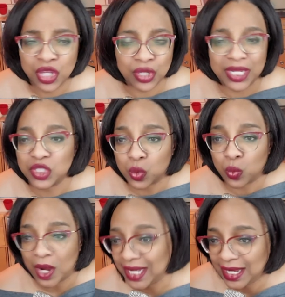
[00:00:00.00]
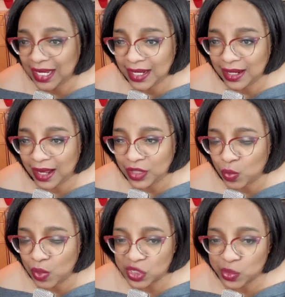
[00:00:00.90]
You need 20, you
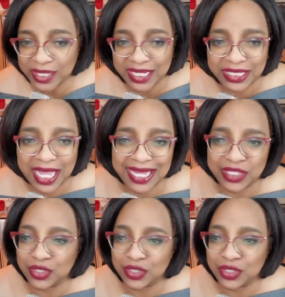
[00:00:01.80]
want 20 clients.